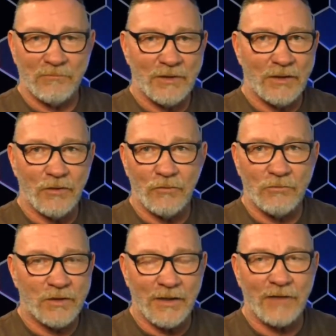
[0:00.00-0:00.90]

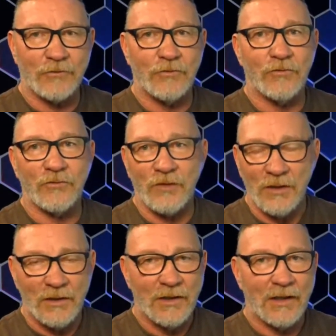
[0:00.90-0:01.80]
connectors
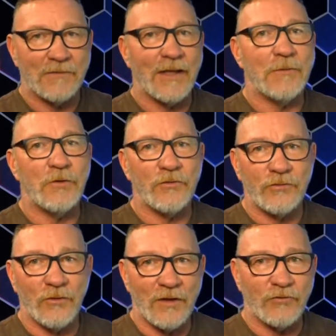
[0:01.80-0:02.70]
and
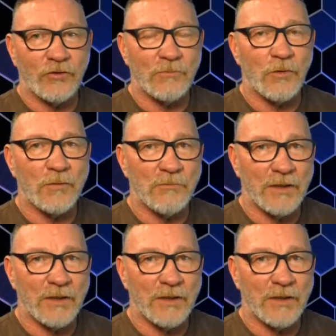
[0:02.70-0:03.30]
labels so that you can put